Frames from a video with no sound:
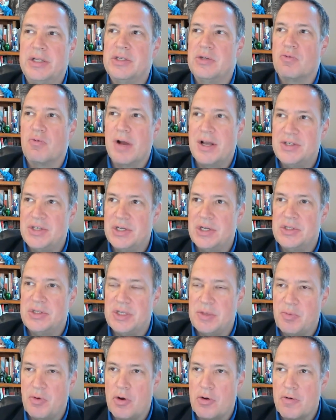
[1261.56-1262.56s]
and residency
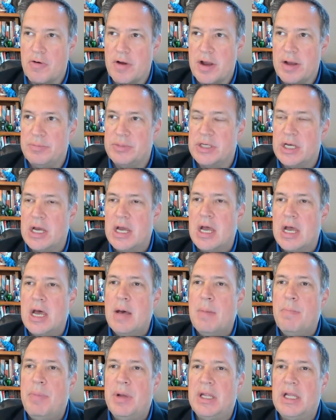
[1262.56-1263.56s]
programs,
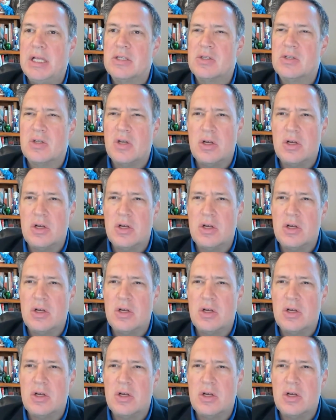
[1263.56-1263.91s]
but let's